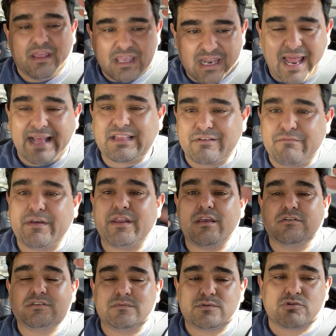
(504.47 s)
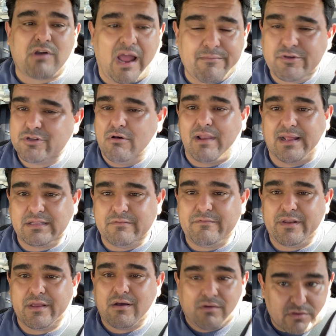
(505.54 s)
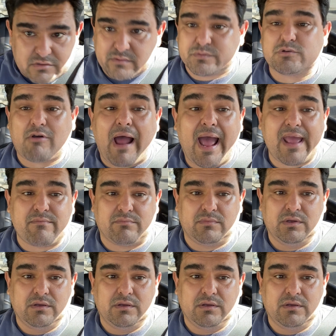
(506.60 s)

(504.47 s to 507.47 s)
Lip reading: You like the video, subscribe. You don't like the video, subscribe.